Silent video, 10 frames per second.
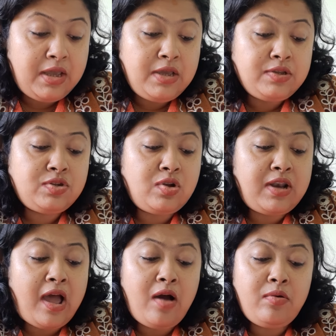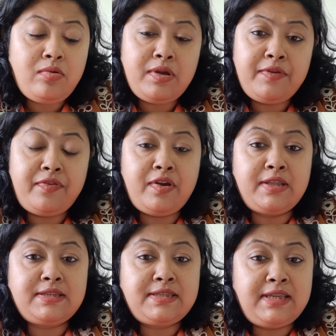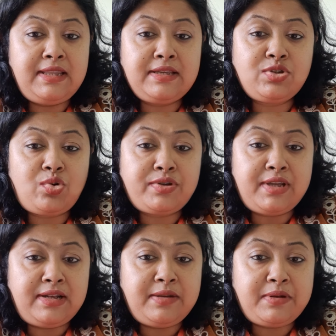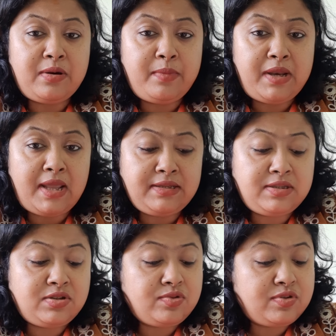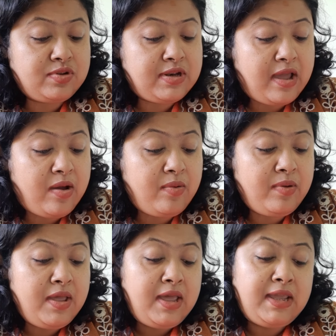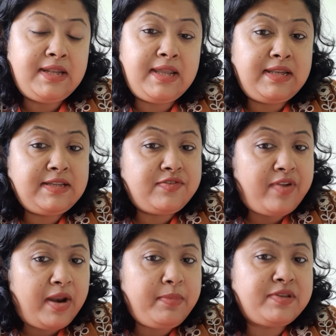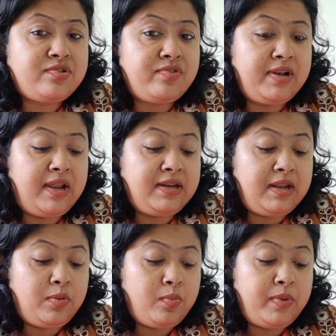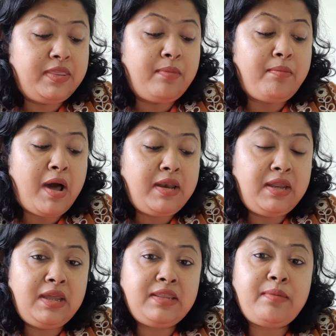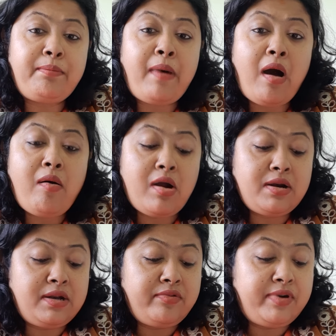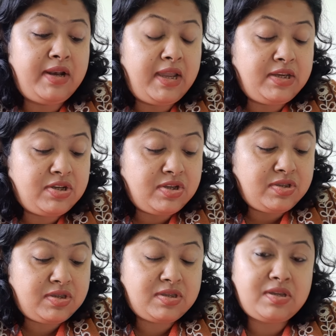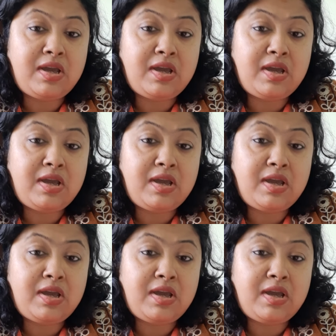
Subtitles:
So now, if you can see the social determinants, so now it is very much related with the money, the power, the relations,